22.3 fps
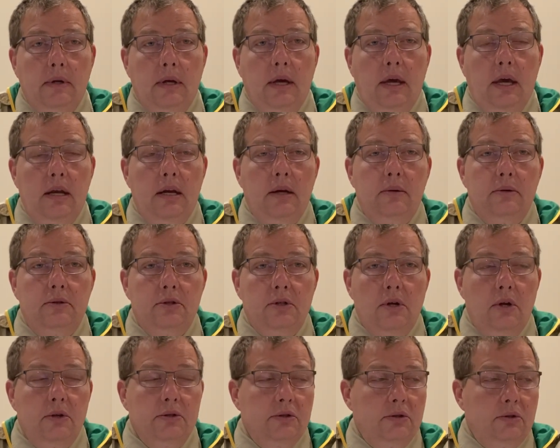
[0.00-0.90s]
And it's
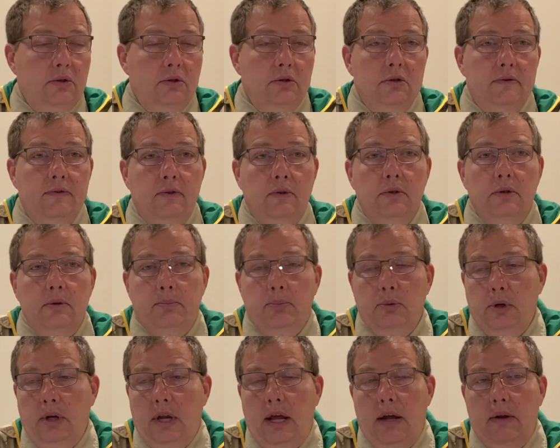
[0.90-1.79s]
also useful to
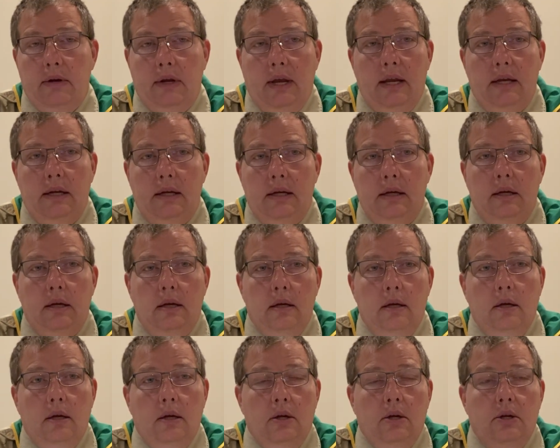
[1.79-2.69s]
put out any
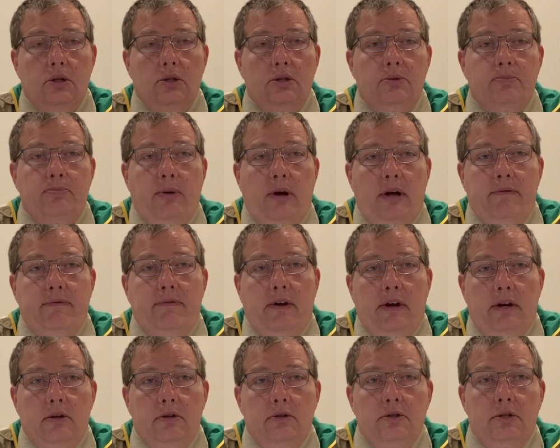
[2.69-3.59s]
spot
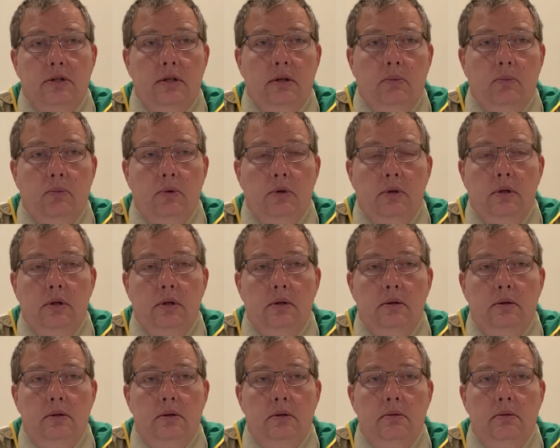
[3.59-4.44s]
fires that would,